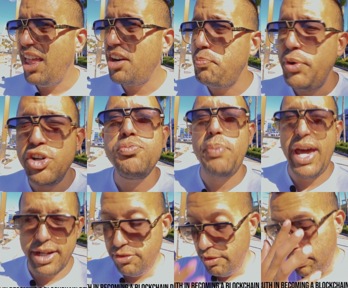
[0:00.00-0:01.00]
lot of
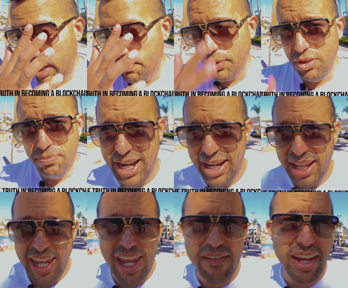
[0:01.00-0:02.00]
pushback from people, and
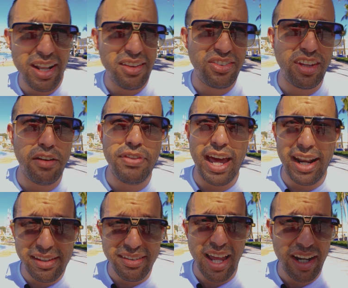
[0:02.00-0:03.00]
even stuff that
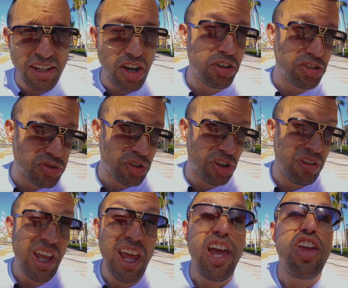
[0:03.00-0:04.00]
is not in your control,
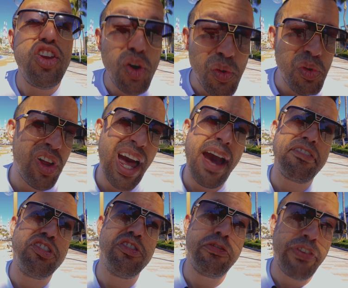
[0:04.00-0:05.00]
you will
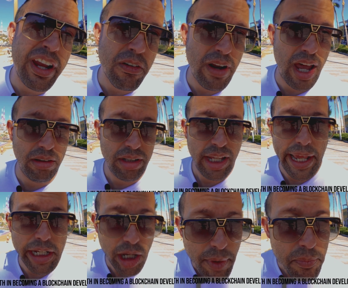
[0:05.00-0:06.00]
have to figure out
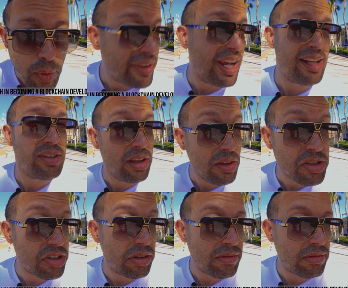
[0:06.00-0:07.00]
and come up with a
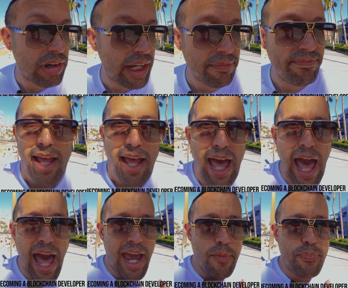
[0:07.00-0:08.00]
solution, right?
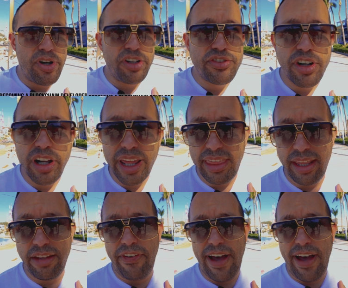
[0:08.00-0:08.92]
I personally think the